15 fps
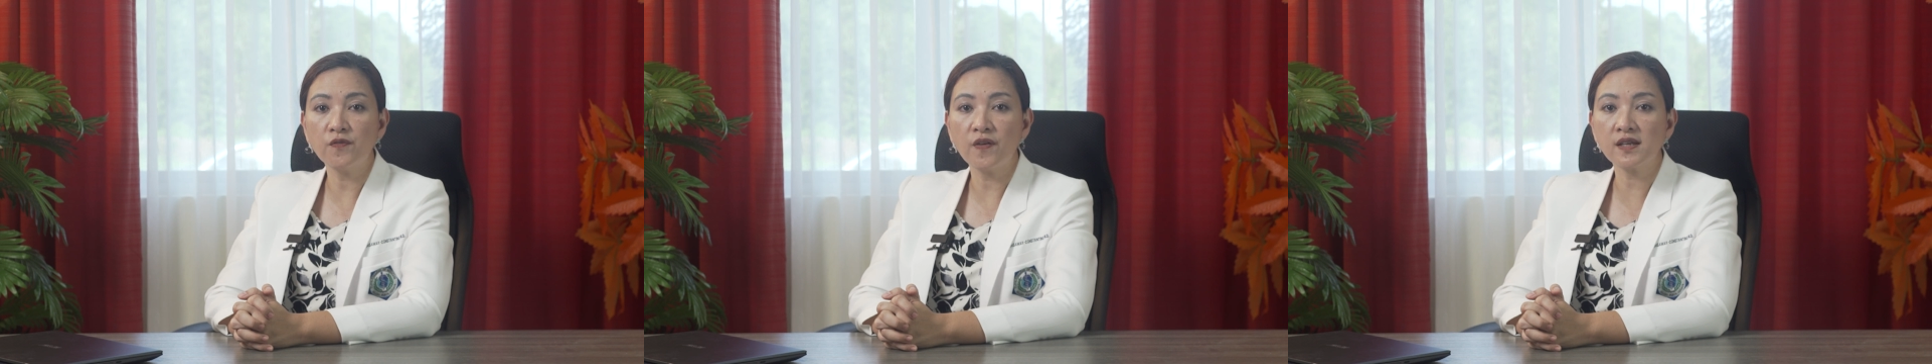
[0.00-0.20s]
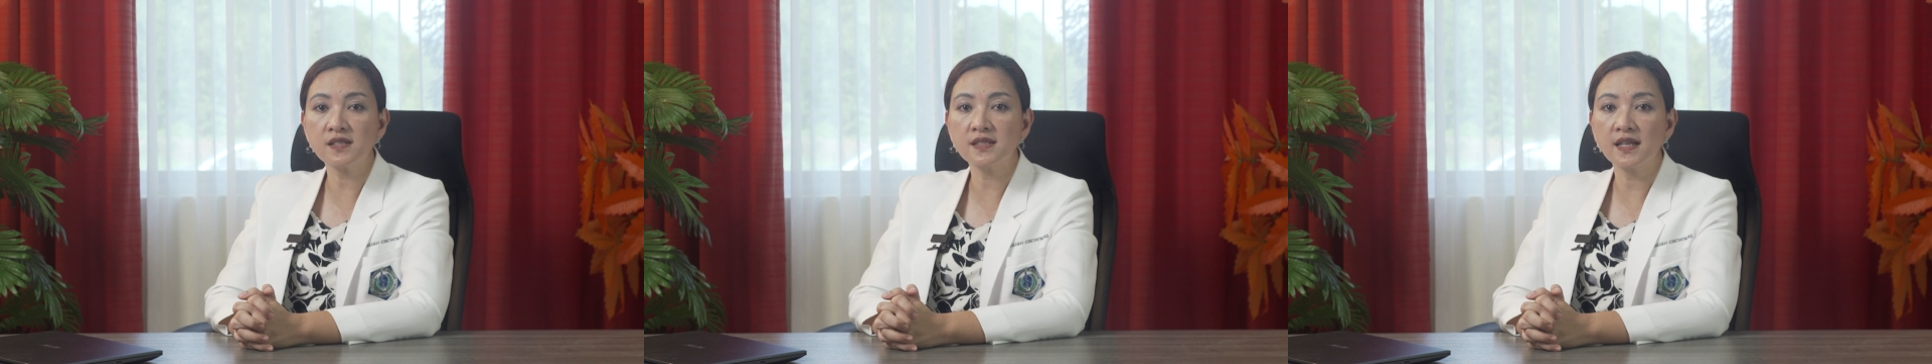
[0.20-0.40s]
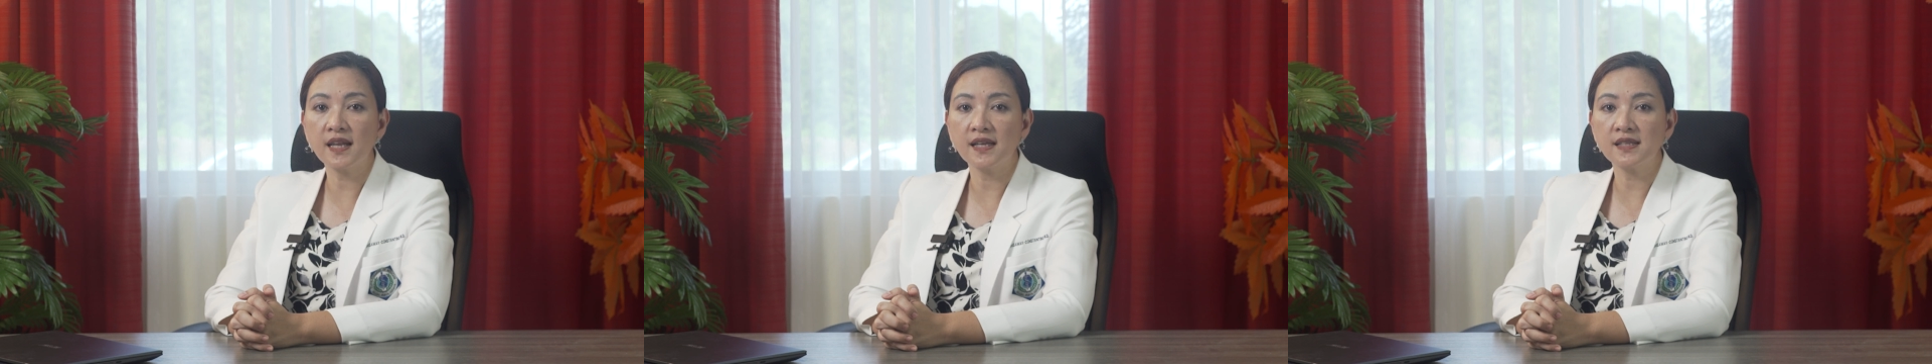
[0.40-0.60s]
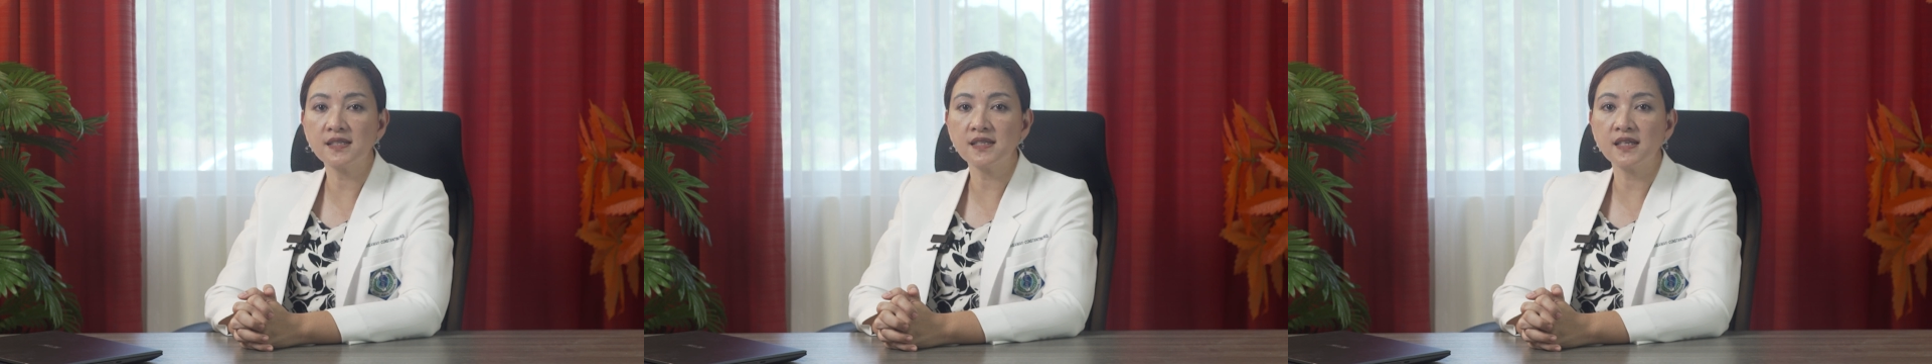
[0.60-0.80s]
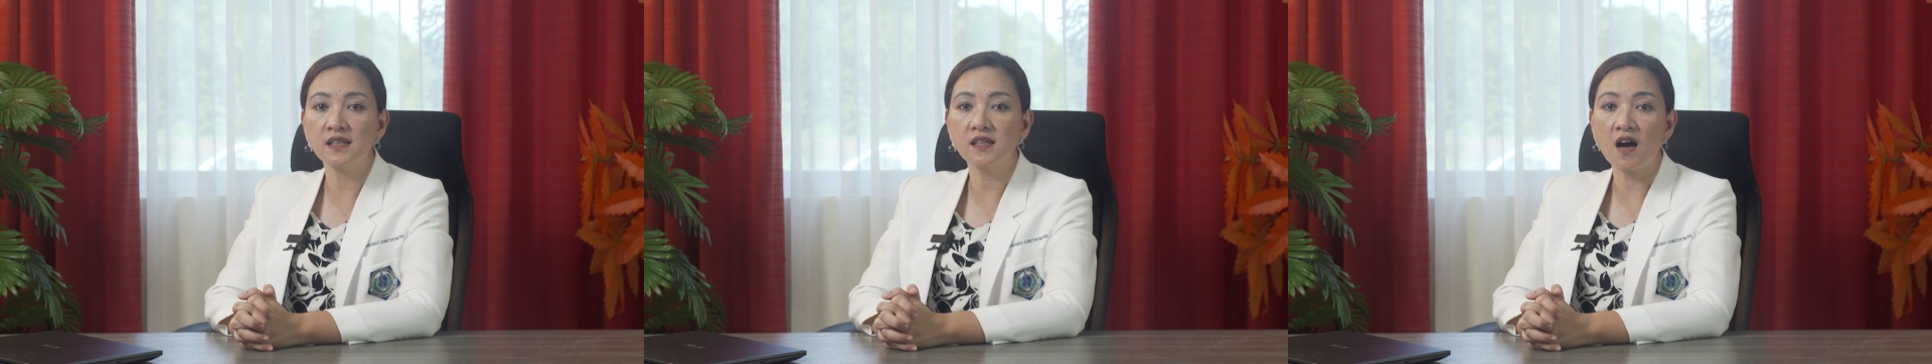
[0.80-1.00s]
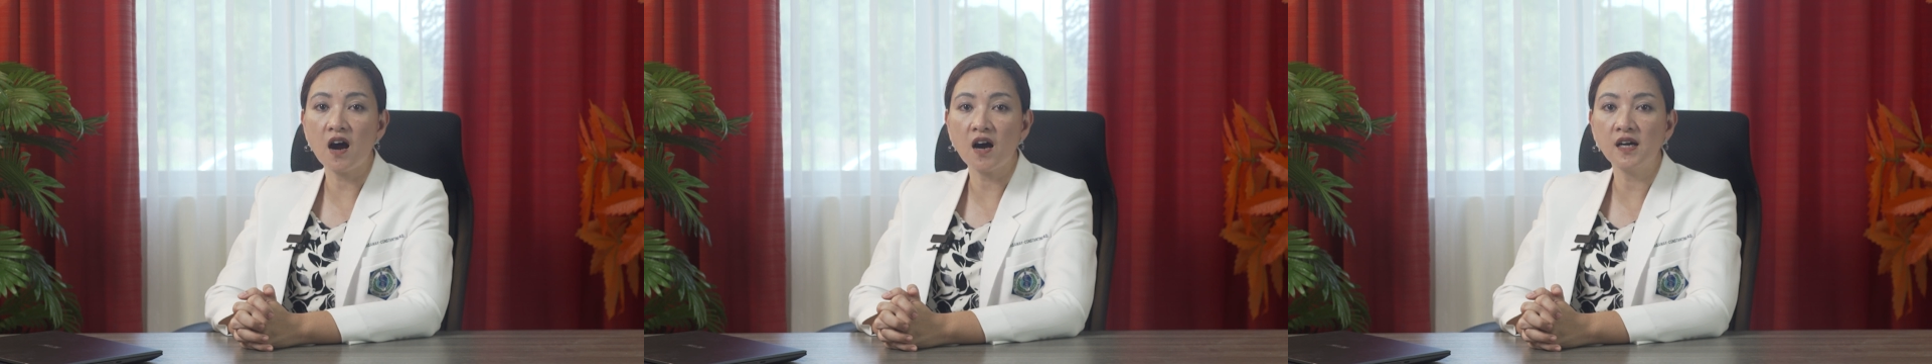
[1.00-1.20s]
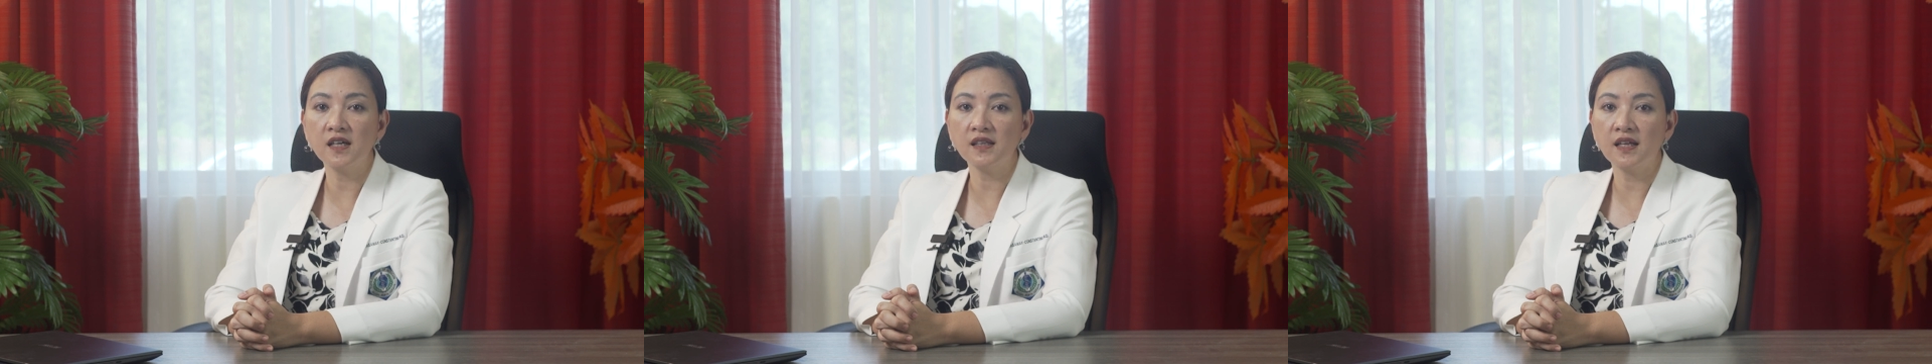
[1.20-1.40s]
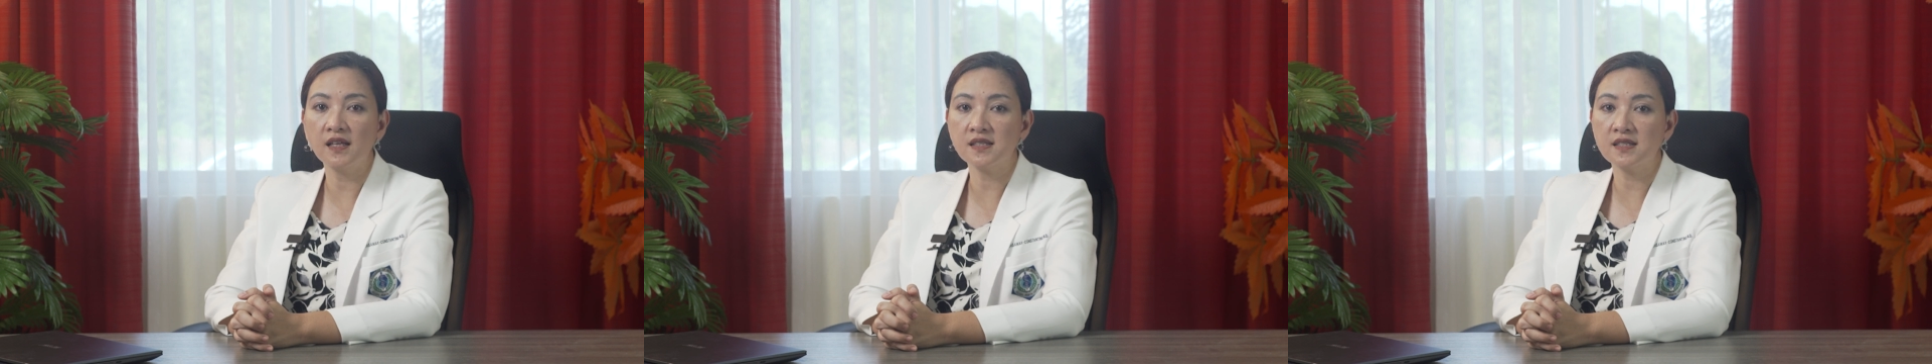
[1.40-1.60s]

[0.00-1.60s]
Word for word: of excellence in the art